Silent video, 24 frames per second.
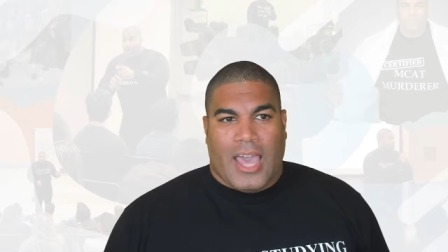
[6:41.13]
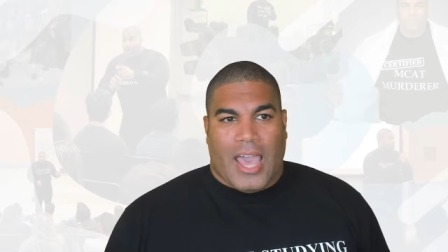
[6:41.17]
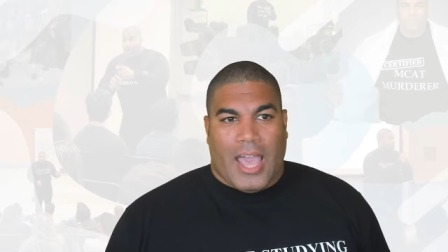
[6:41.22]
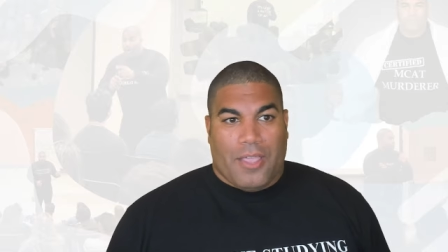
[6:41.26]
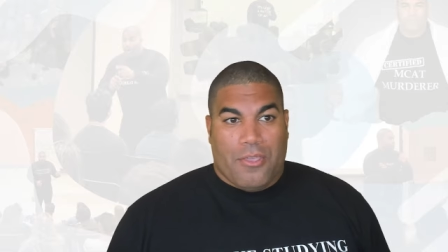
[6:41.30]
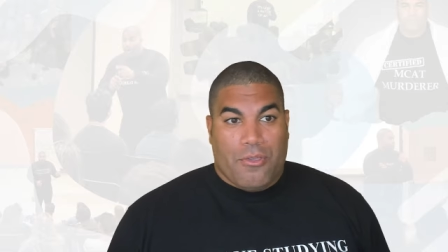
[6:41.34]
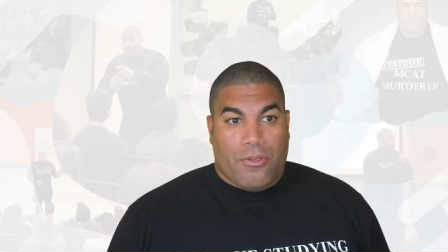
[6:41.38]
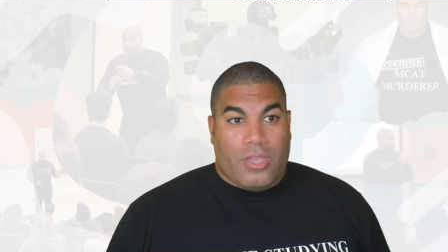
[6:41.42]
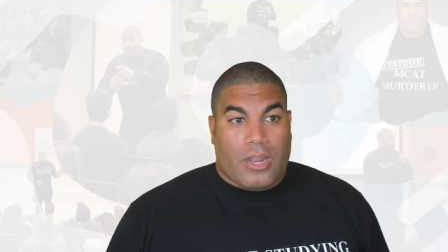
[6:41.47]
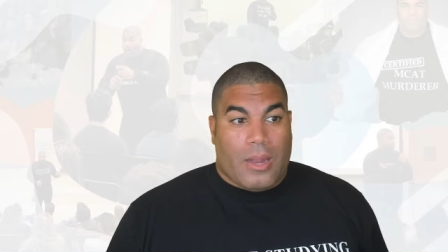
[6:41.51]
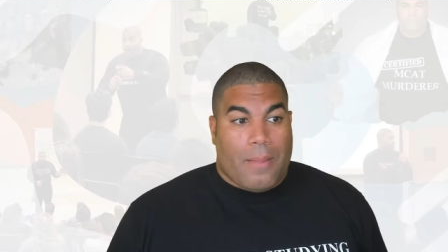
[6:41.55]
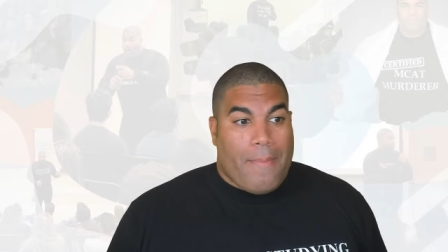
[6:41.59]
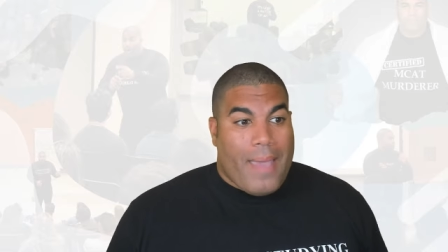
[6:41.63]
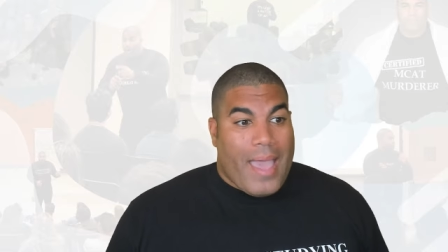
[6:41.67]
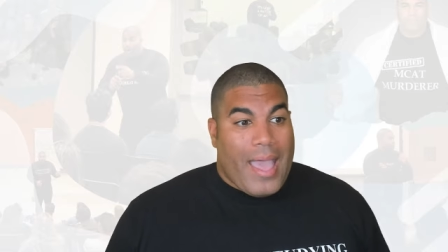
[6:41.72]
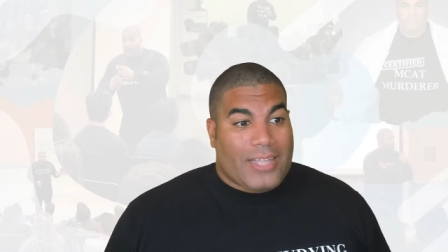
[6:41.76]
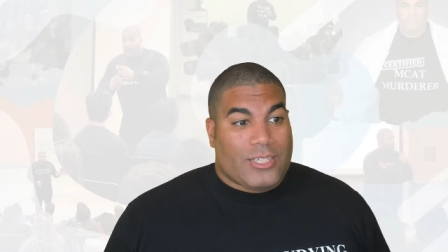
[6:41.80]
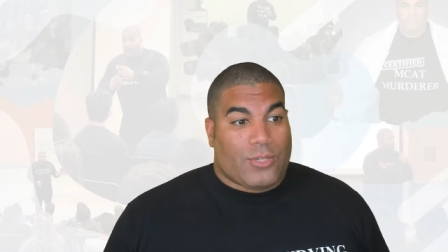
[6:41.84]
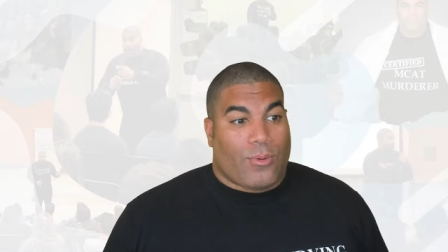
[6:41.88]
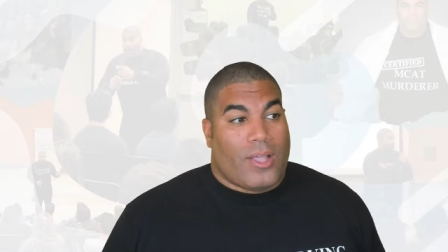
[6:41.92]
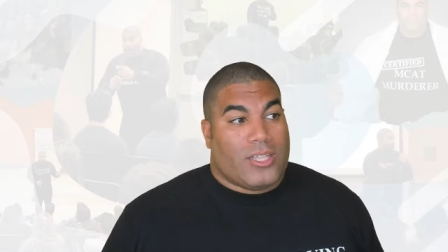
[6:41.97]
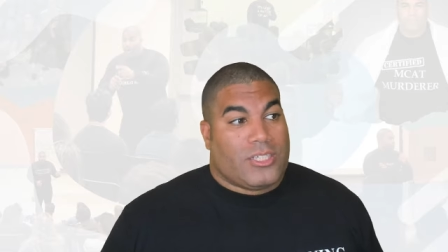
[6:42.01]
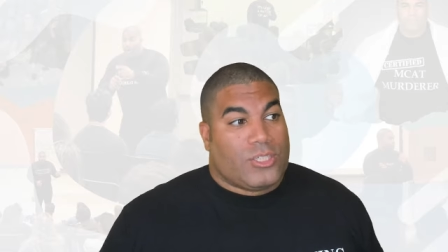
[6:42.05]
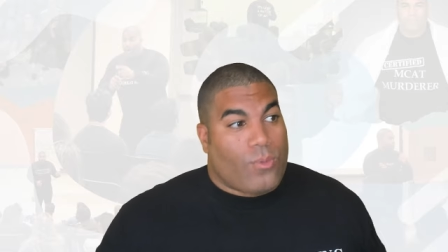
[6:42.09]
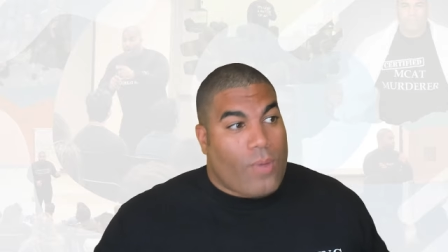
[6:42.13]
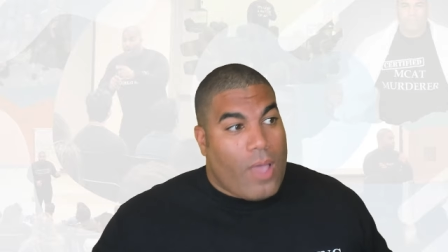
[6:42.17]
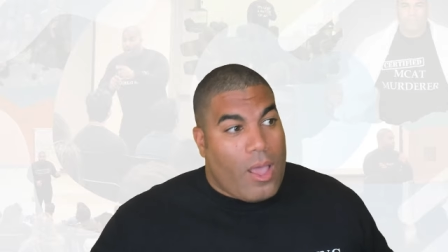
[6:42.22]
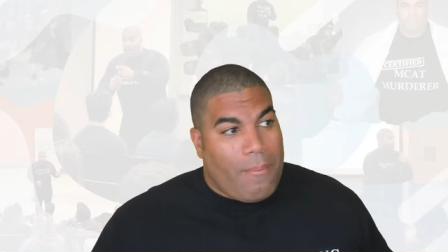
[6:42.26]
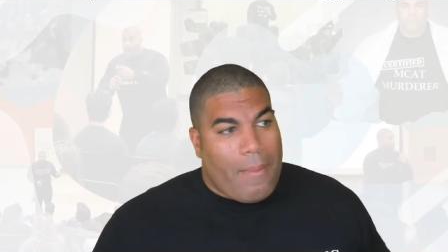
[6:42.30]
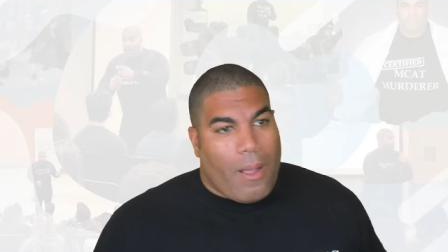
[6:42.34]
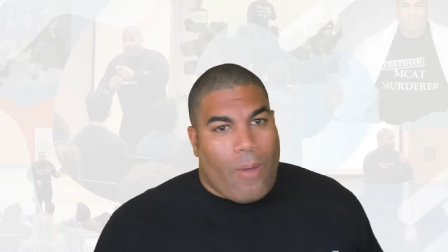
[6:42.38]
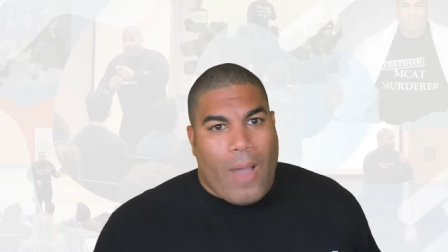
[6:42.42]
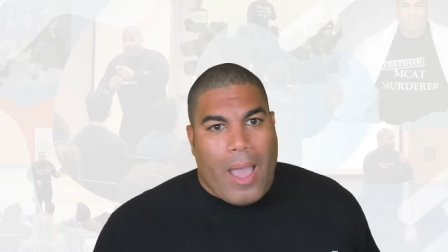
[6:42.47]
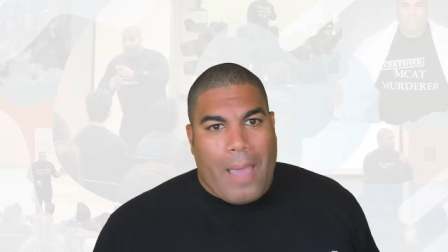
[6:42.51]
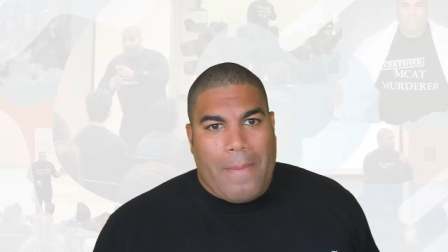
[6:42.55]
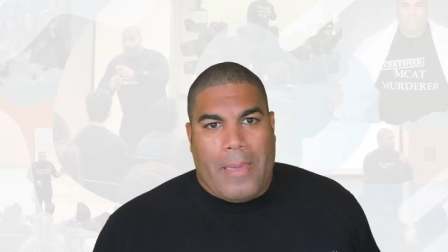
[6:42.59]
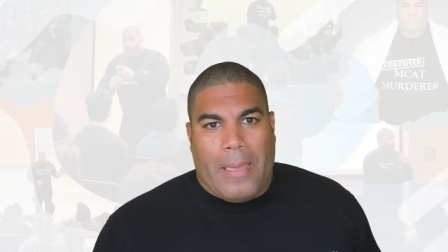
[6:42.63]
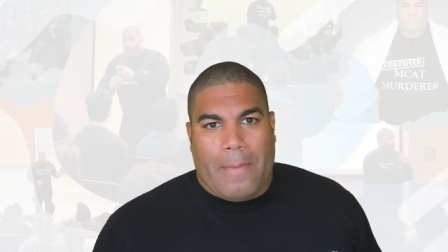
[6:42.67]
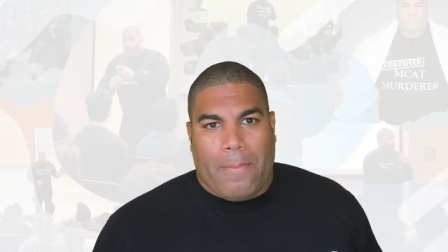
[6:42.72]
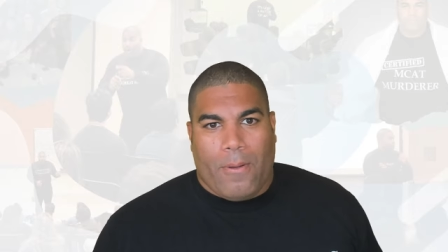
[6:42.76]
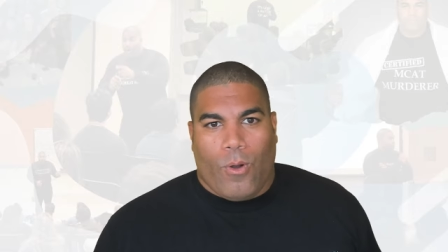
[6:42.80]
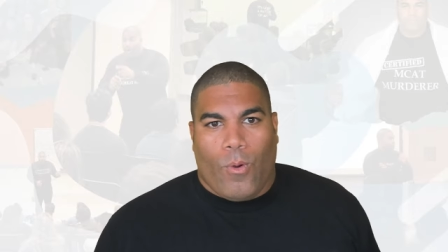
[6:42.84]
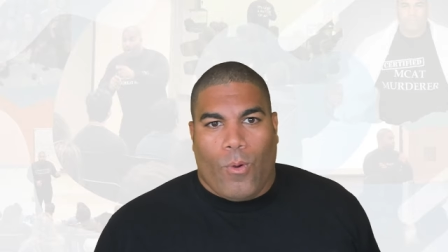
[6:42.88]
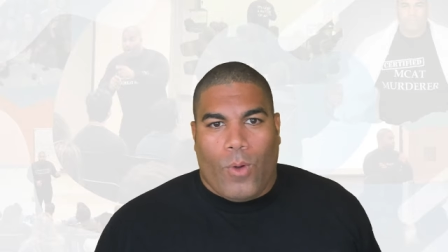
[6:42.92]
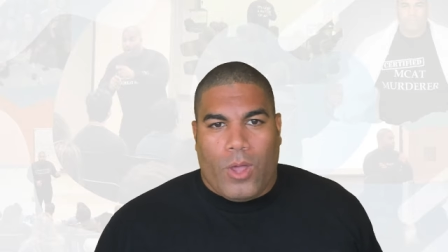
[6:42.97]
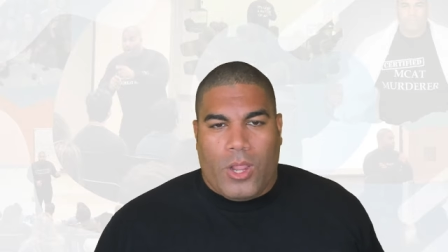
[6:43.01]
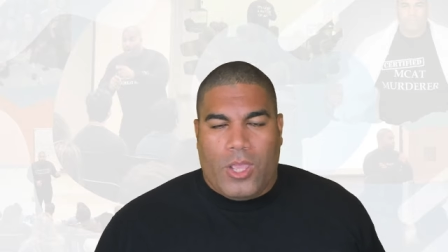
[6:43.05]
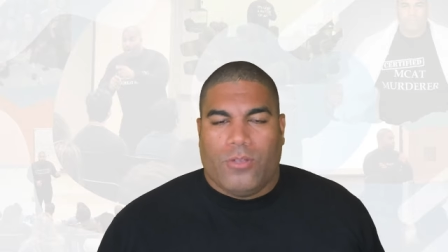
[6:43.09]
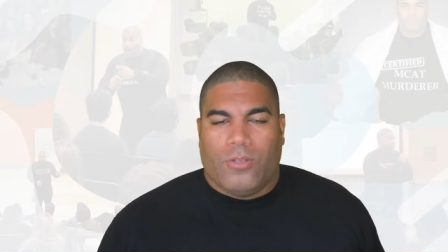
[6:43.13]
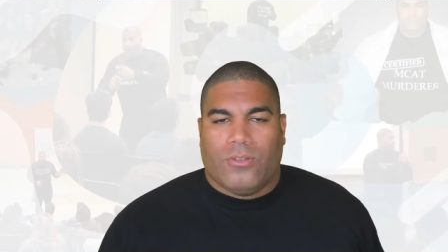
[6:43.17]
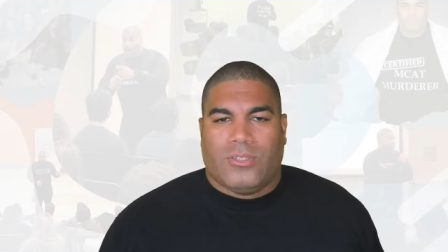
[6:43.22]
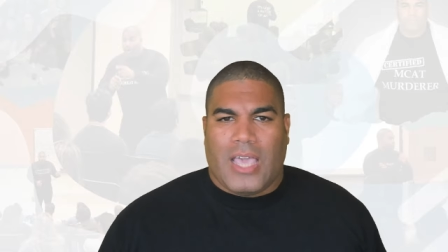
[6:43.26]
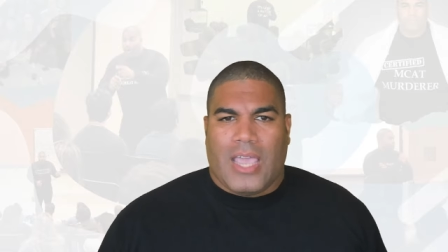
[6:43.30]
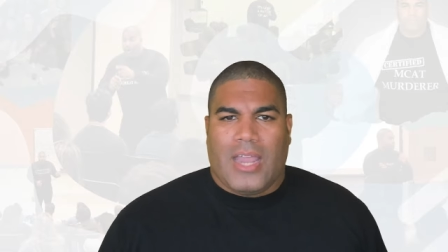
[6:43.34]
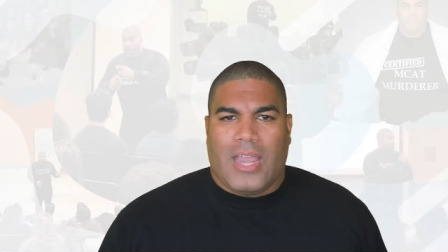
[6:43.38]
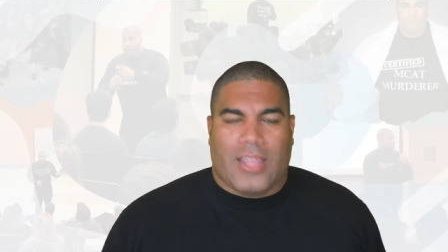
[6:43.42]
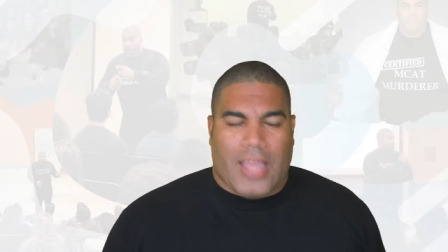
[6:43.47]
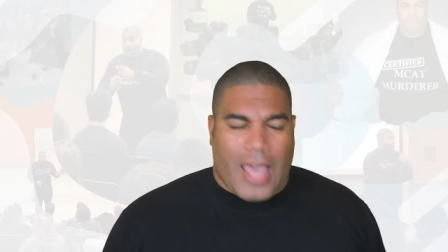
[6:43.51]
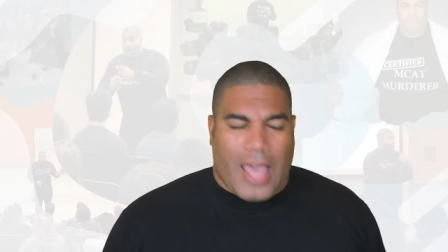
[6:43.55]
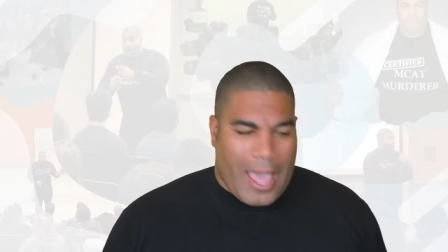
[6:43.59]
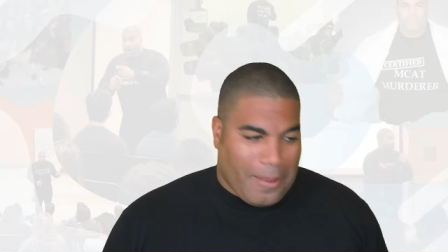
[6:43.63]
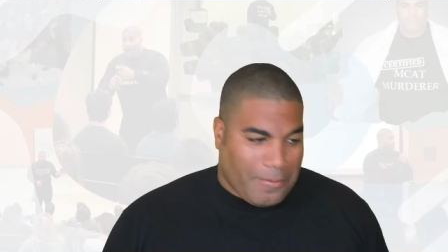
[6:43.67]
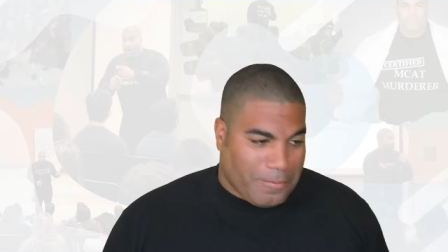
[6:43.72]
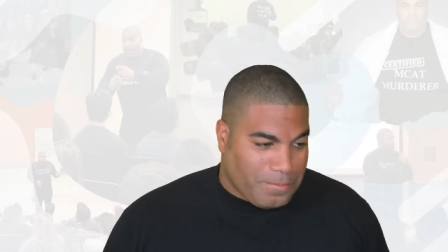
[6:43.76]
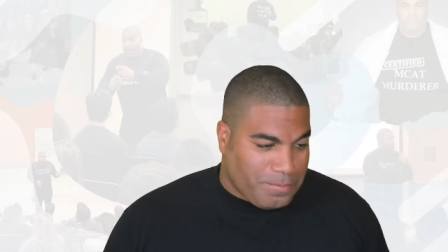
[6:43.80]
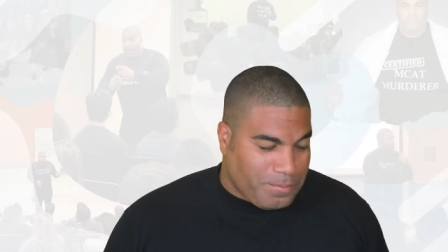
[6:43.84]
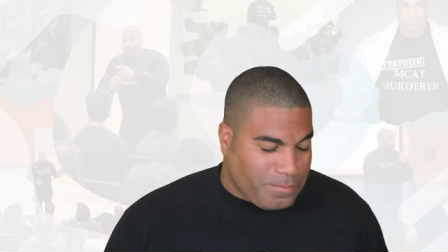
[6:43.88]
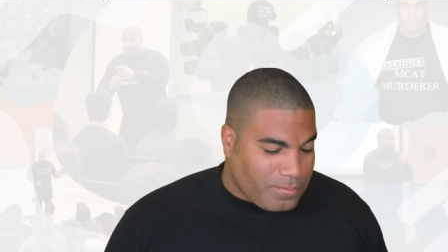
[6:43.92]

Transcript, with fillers: And you can imagine, right, surrounded by white people, what do you say to that?